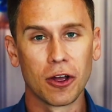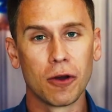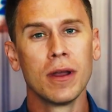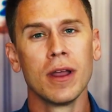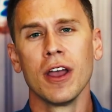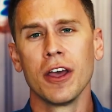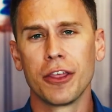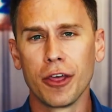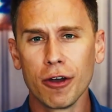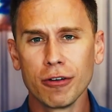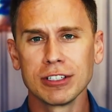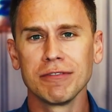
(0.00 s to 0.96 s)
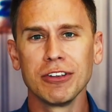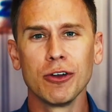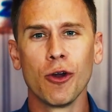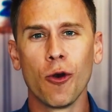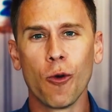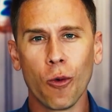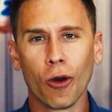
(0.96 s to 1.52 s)
So those of
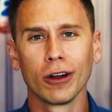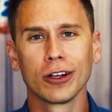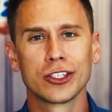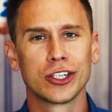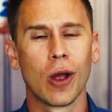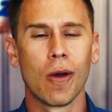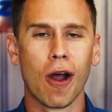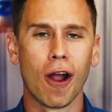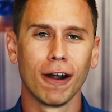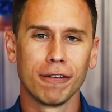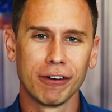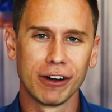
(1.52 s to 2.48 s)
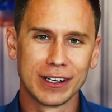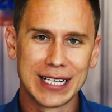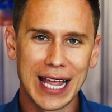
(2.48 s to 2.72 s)
you who work so hard for your